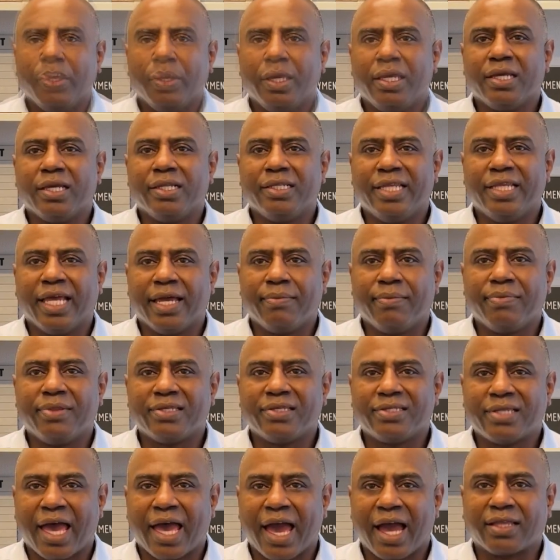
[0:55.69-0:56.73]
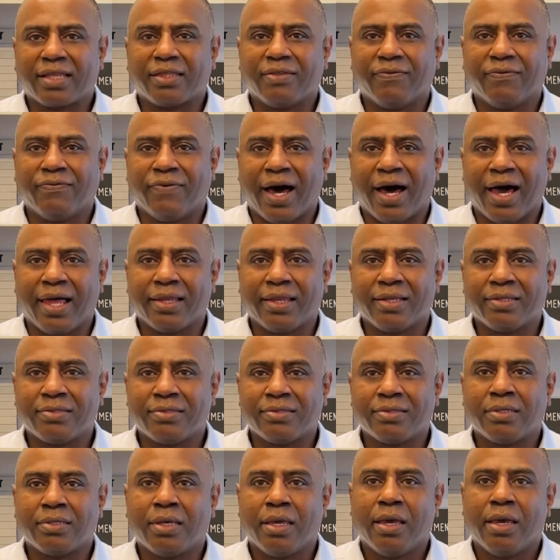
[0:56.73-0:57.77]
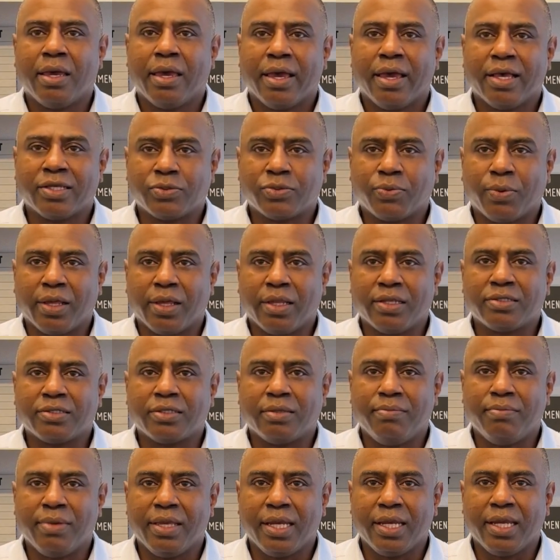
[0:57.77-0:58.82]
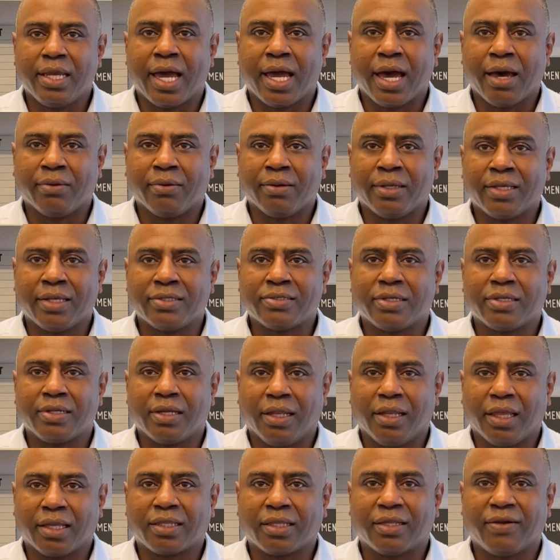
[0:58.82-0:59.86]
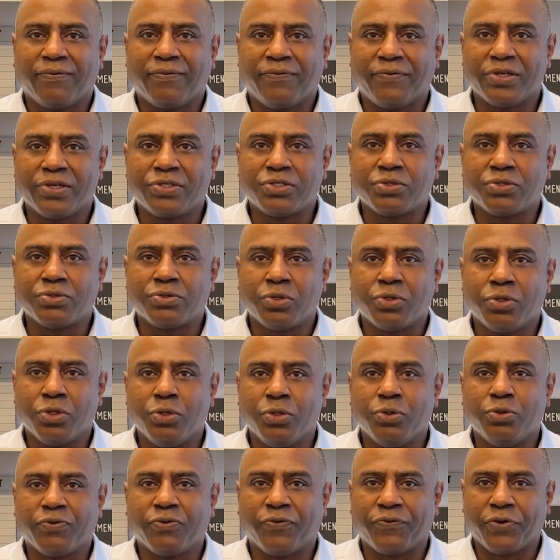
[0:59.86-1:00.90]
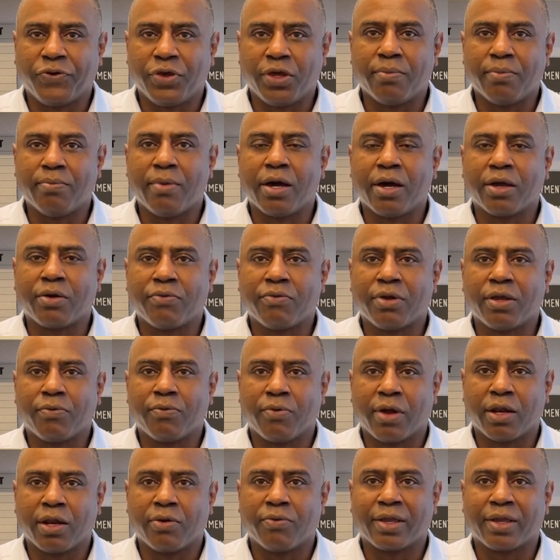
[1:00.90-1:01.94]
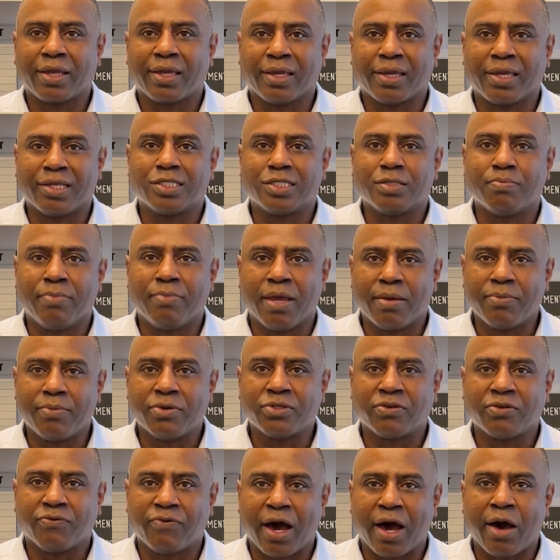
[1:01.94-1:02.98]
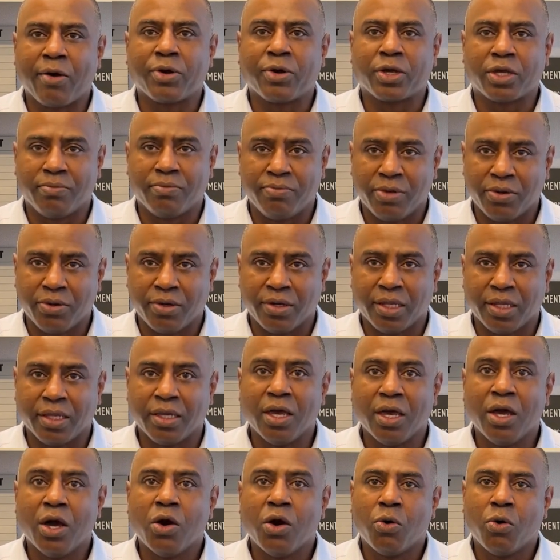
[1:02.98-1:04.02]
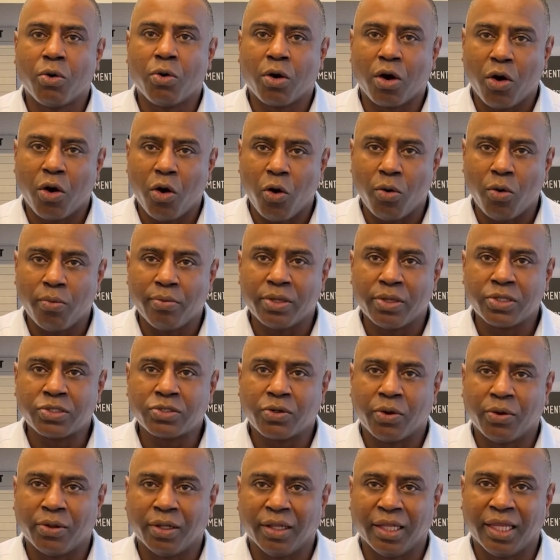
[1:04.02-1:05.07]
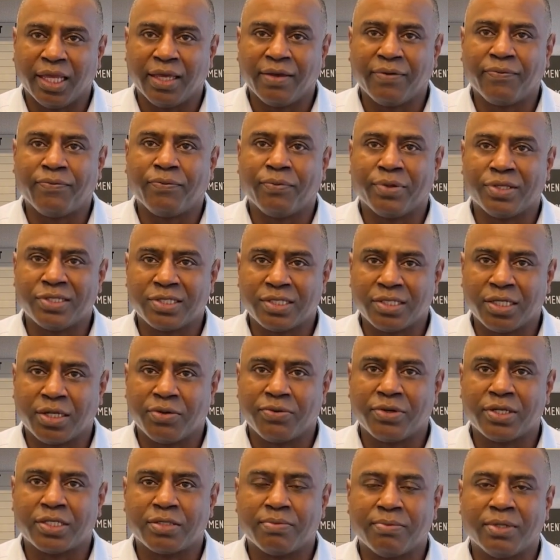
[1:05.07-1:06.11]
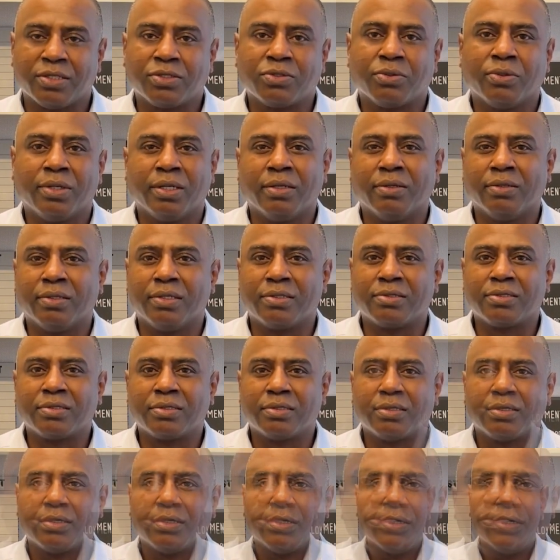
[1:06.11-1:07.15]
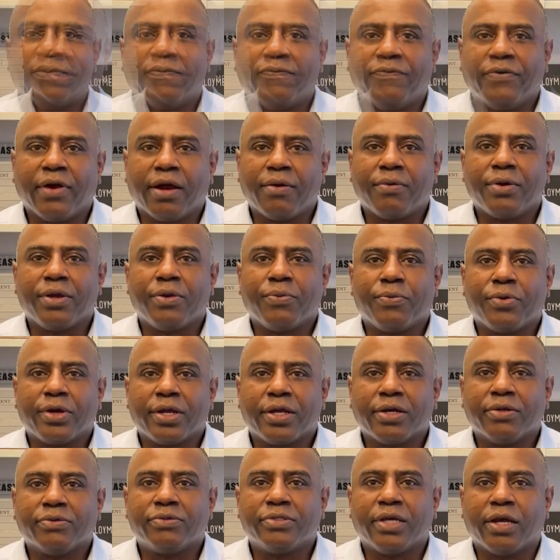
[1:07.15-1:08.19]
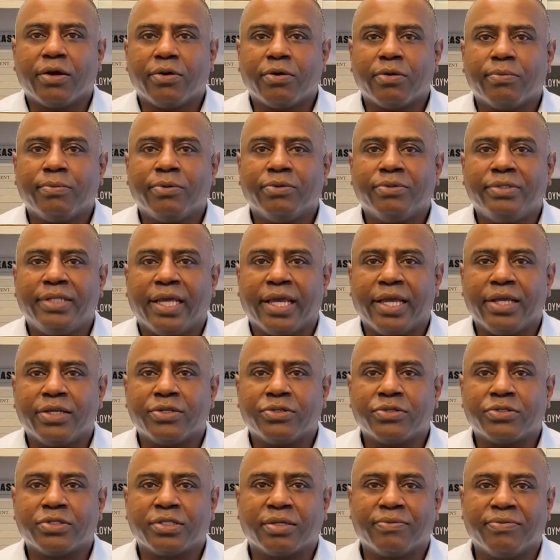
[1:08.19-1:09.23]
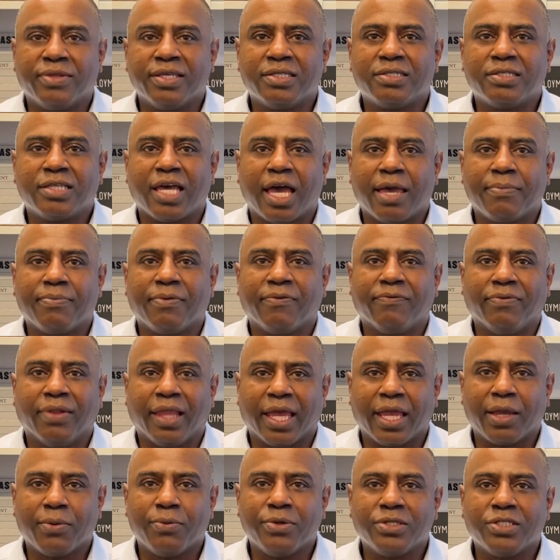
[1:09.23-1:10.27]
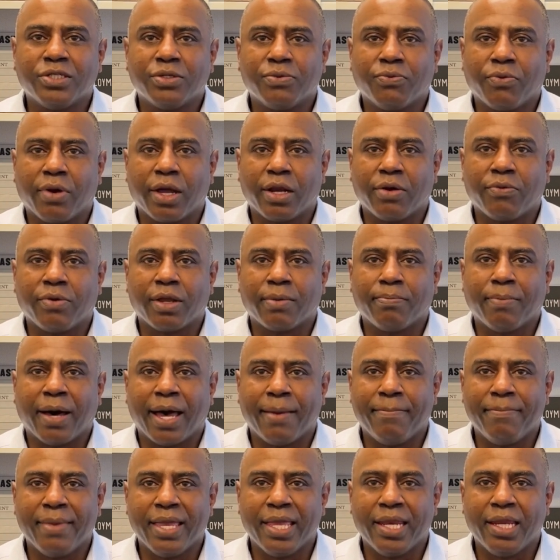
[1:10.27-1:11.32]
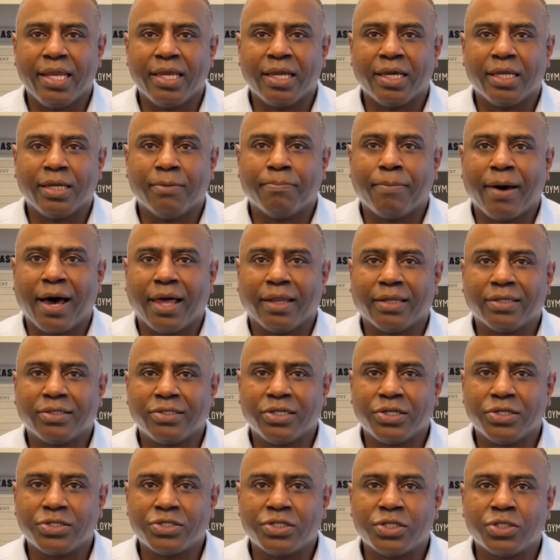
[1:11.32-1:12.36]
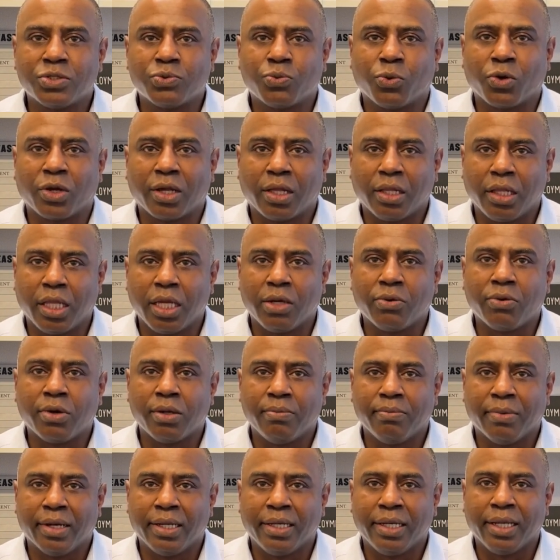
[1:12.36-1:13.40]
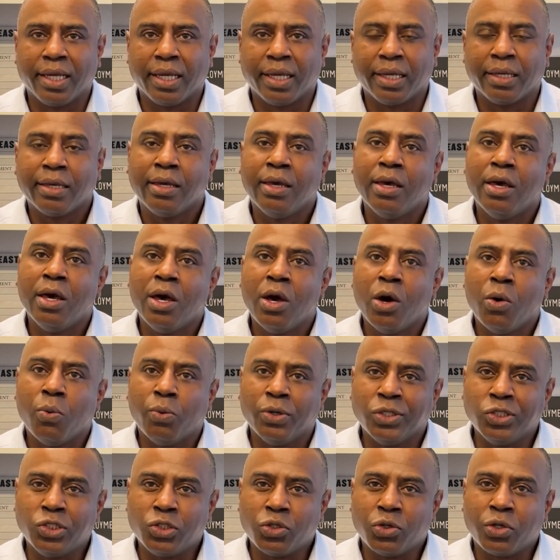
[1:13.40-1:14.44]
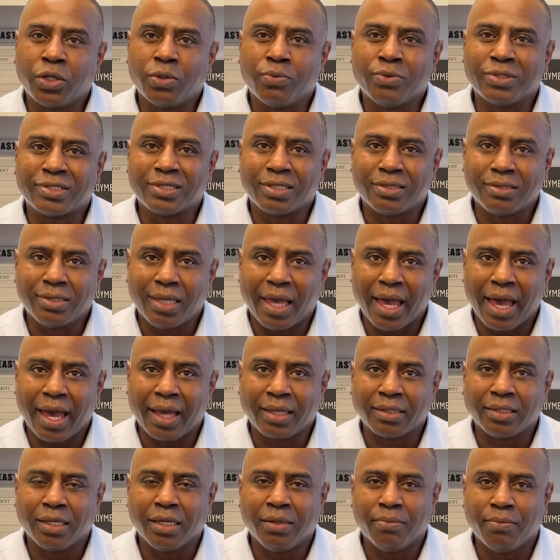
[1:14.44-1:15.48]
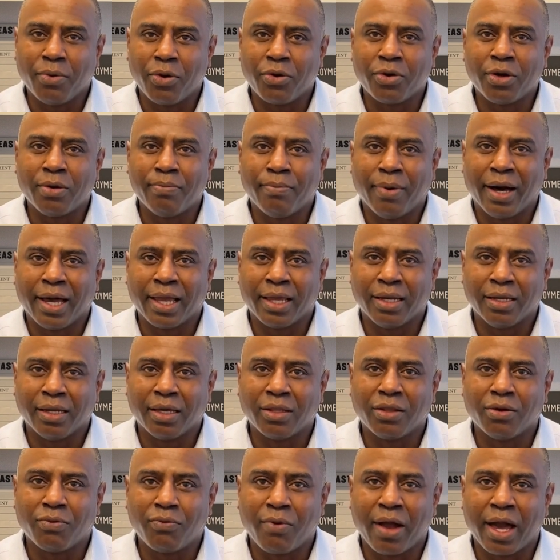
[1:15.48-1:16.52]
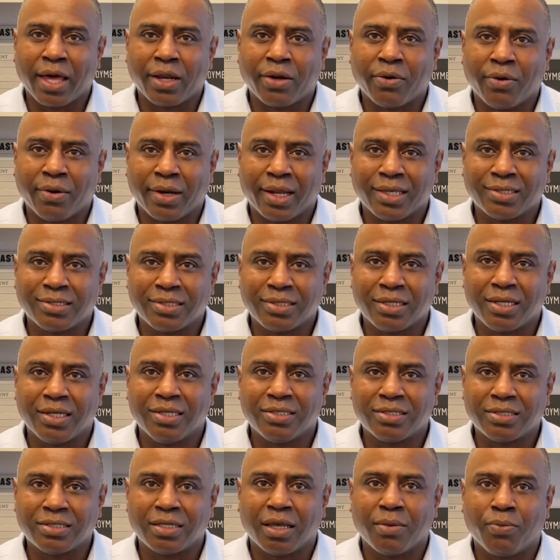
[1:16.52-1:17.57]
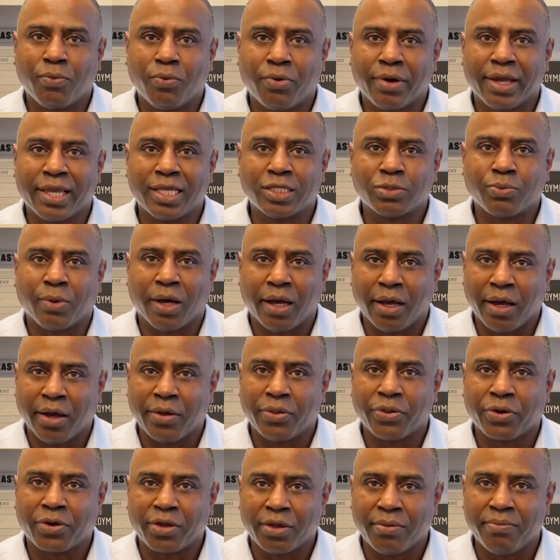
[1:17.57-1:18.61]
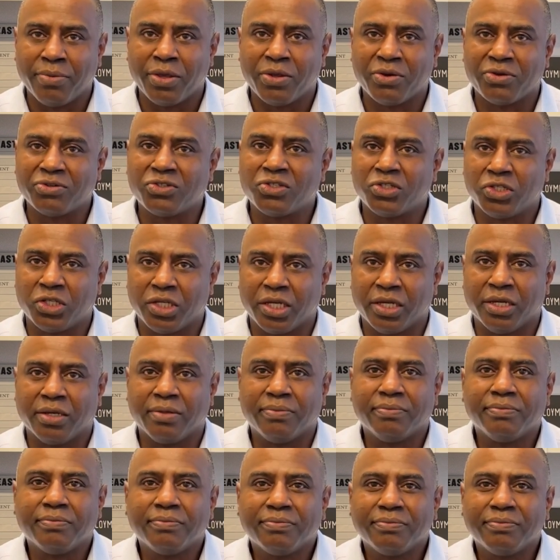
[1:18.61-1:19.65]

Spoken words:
We condemn this act of violence, as well as the media outlets and elected officials who use fear-mongering rhetoric against members of our community who are homeless or live with serious mental illness. The very real, terrible dangers of this type of language and rhetoric by media and politicians were clear on Monday when Jordan was attacked and murdered by another rider on our city's subways while other commuters cheered.